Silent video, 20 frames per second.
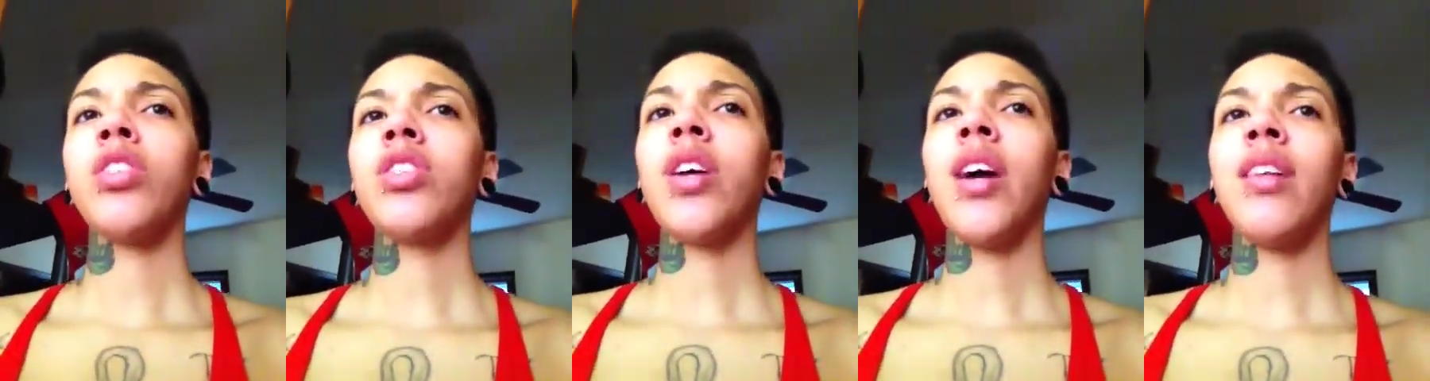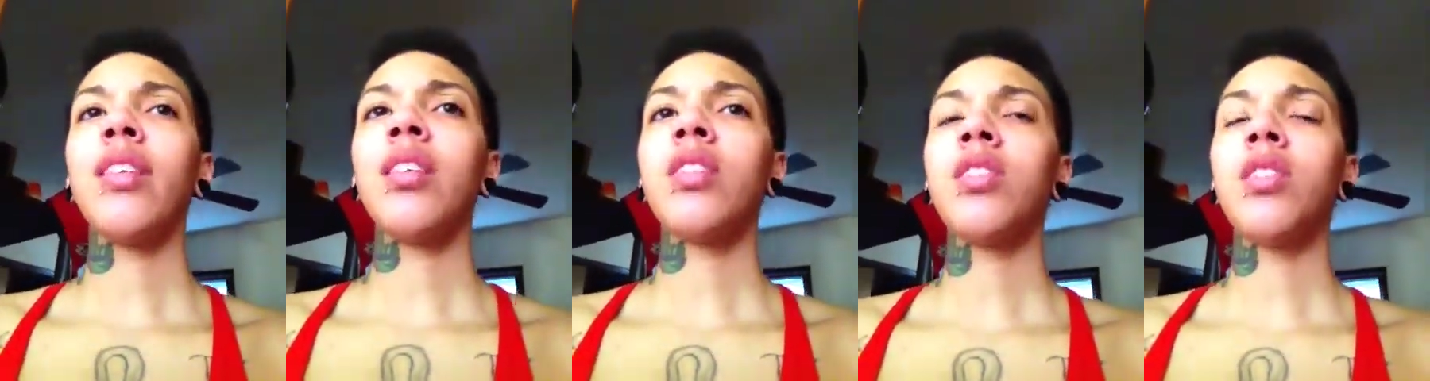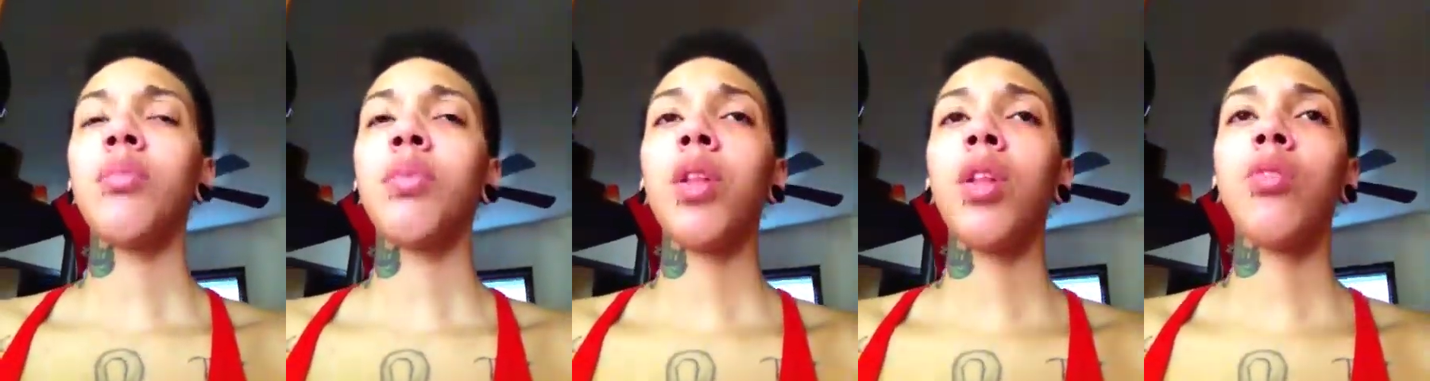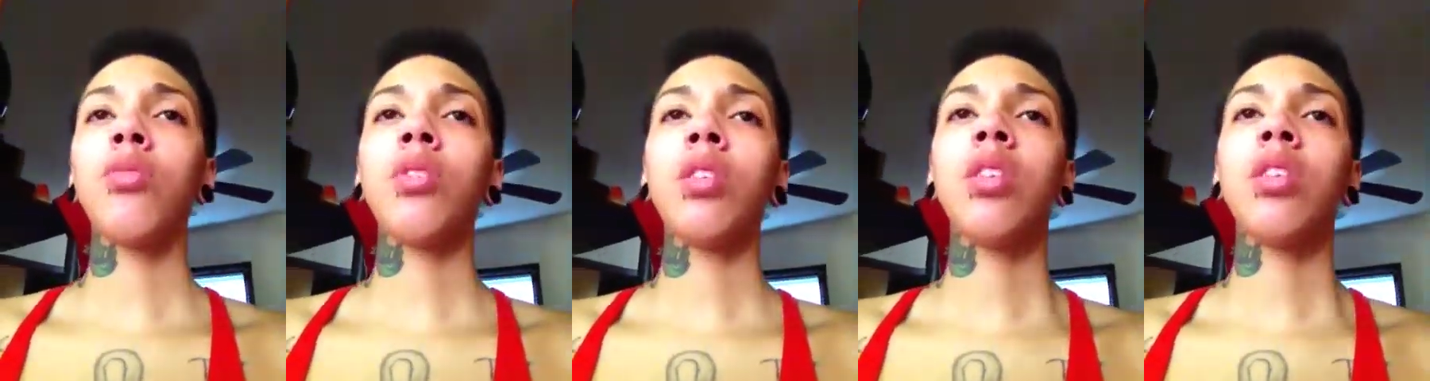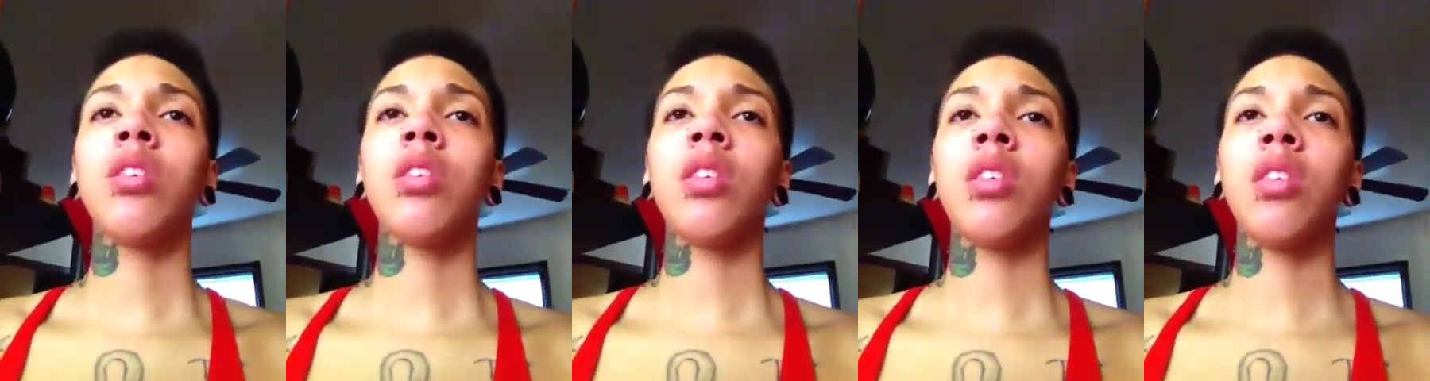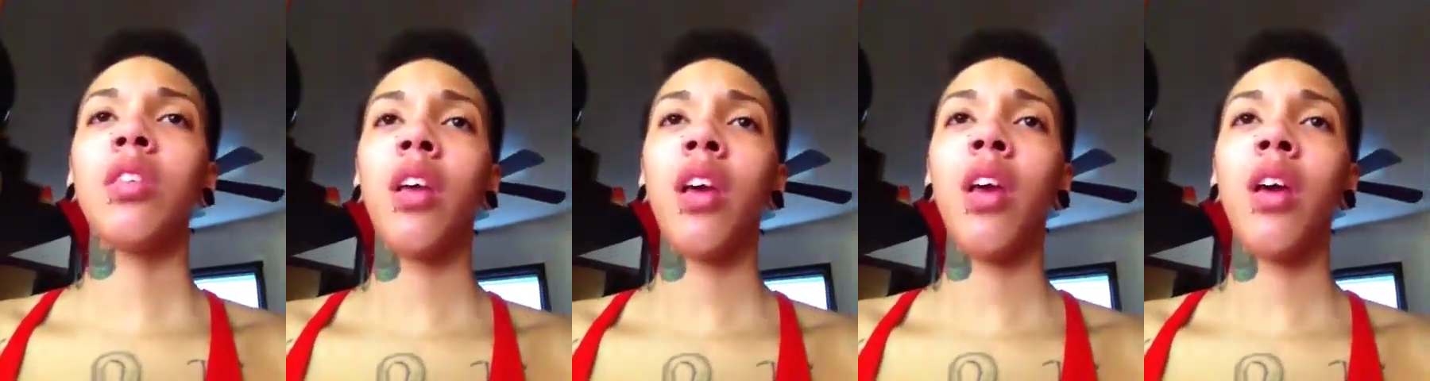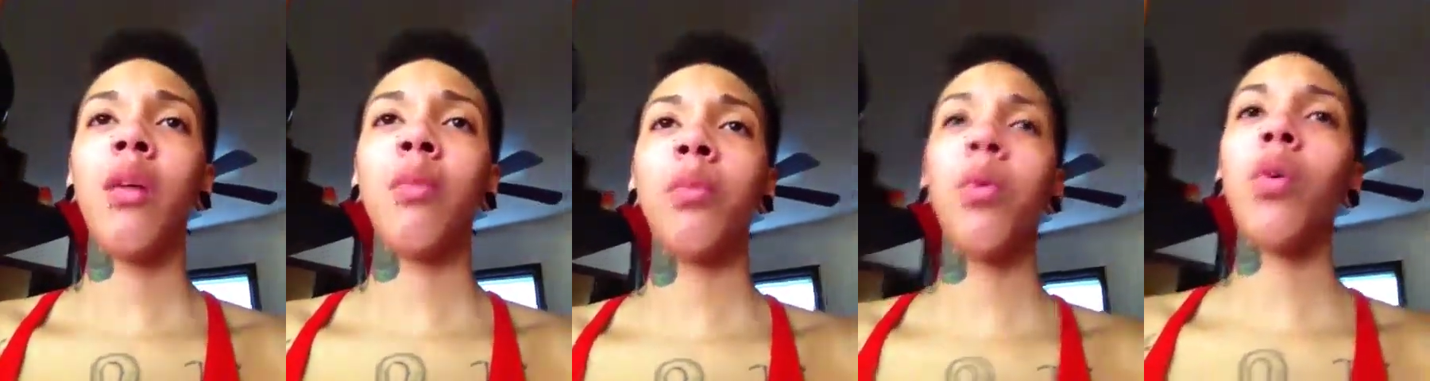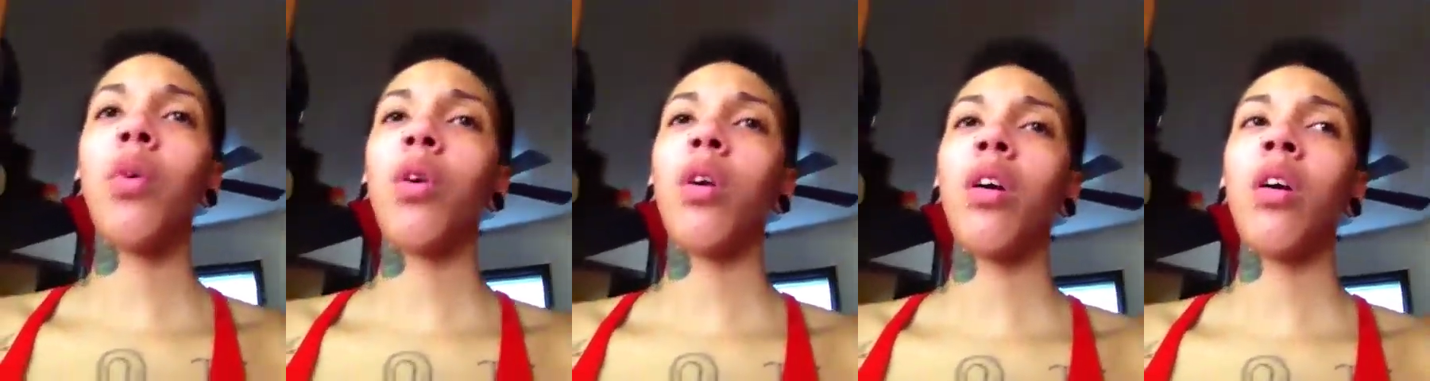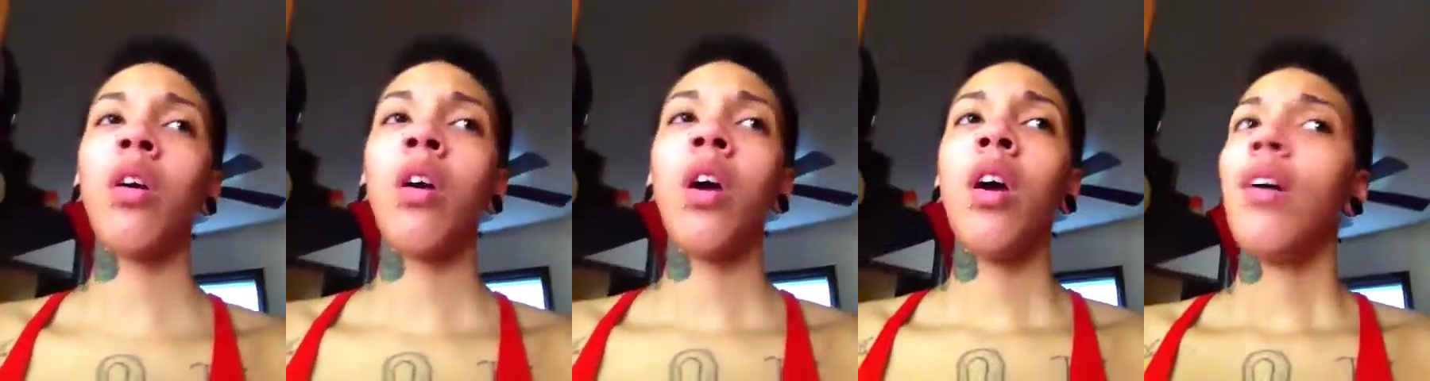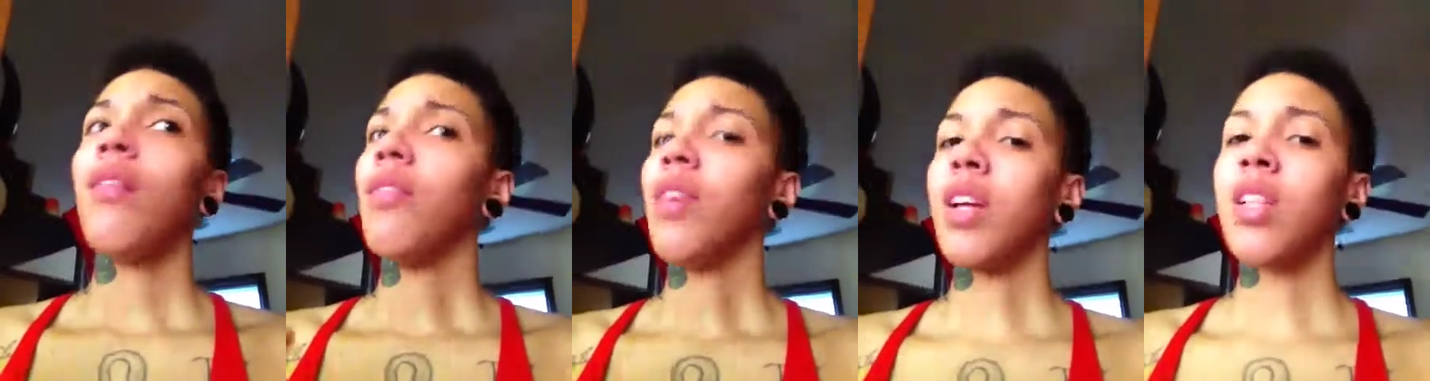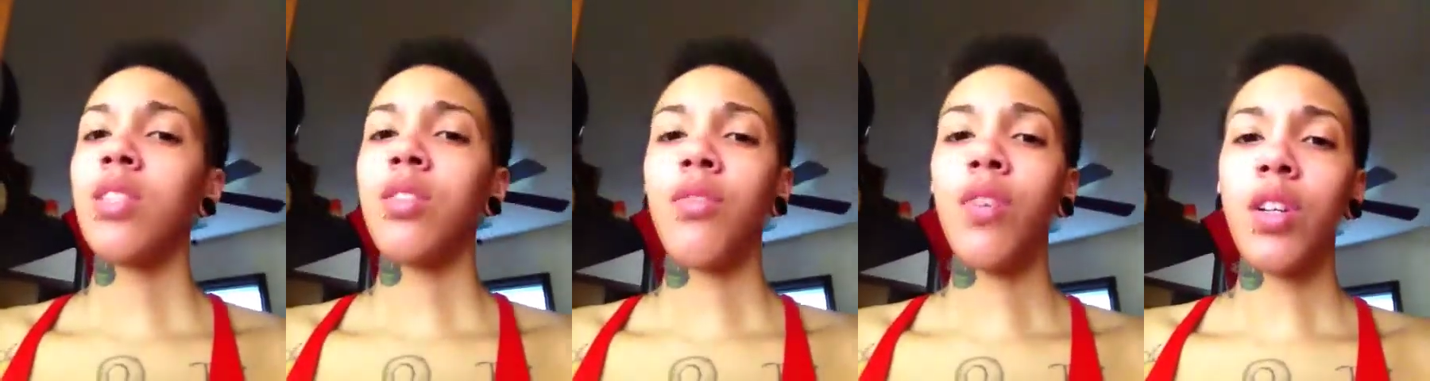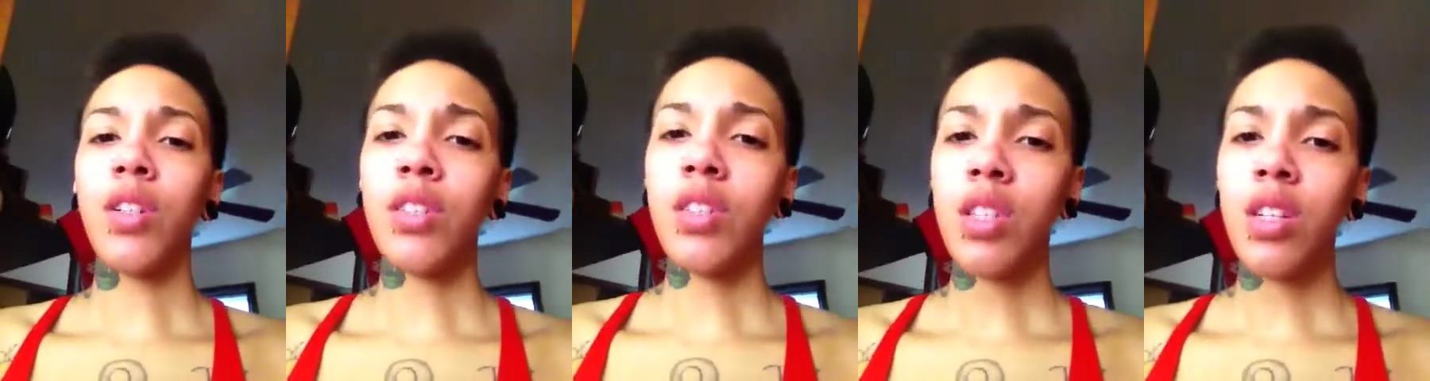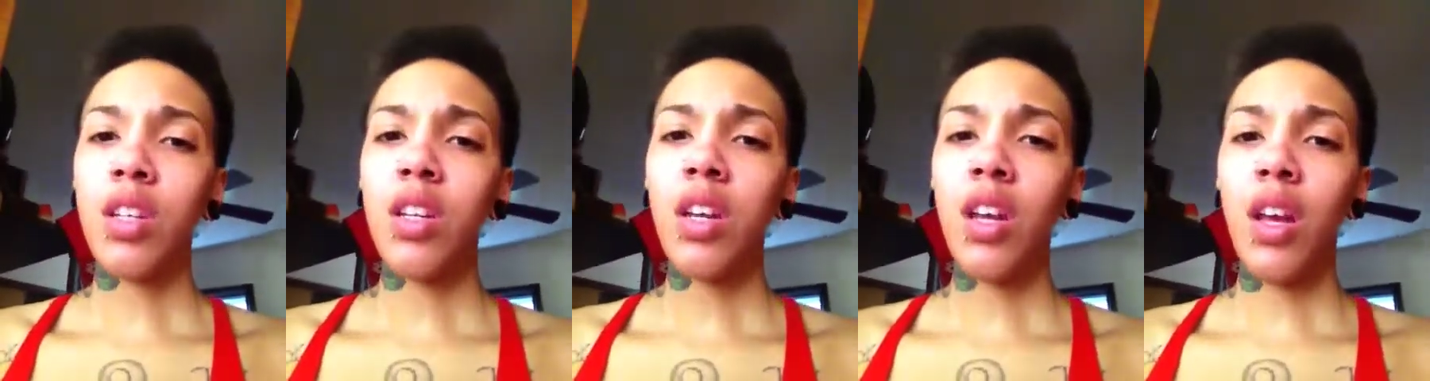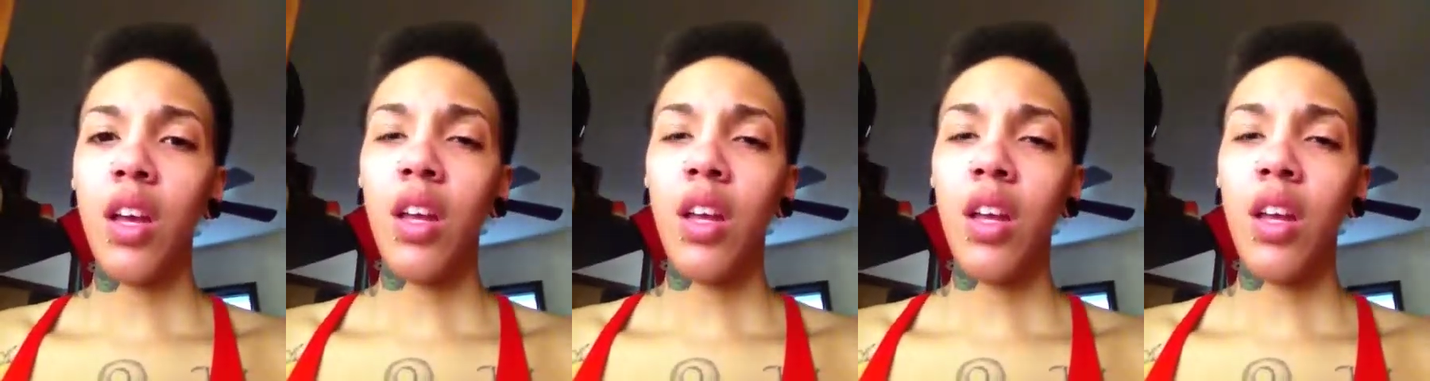child ends up close to them, or vice versa,